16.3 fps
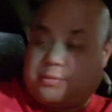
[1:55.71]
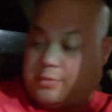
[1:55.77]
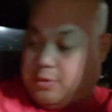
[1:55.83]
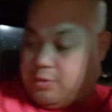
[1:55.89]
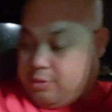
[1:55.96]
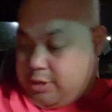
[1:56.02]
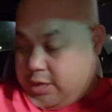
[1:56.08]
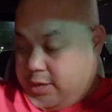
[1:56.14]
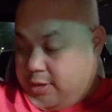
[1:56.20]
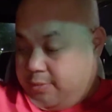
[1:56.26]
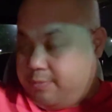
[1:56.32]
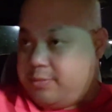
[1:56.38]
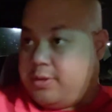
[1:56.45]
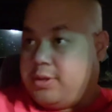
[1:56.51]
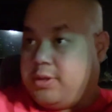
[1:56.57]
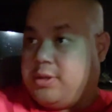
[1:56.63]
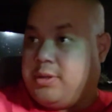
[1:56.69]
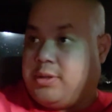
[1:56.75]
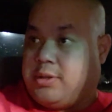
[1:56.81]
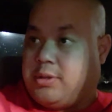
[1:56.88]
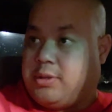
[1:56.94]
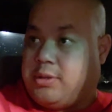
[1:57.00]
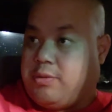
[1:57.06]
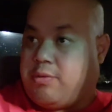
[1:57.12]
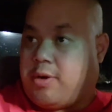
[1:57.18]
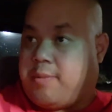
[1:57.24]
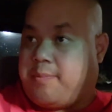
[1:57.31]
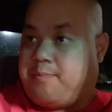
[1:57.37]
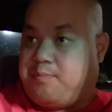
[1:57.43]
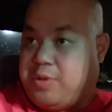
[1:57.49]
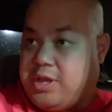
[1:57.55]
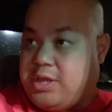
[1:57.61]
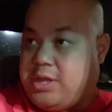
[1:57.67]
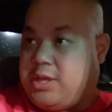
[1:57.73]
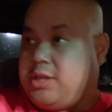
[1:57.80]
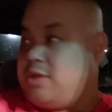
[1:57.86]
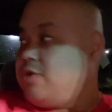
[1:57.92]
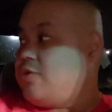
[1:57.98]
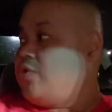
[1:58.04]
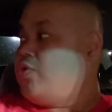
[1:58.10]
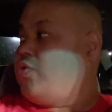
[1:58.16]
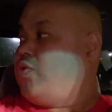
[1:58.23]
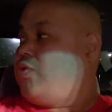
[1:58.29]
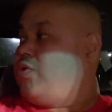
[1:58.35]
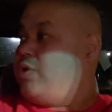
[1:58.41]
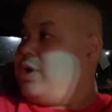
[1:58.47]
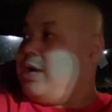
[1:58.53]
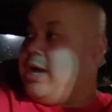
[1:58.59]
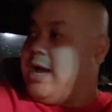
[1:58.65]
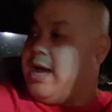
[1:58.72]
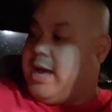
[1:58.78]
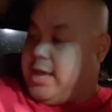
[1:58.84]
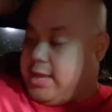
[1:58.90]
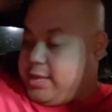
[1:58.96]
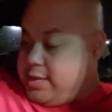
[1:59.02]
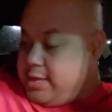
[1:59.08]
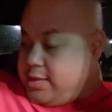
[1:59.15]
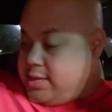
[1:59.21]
Okay? You are being a cool guy.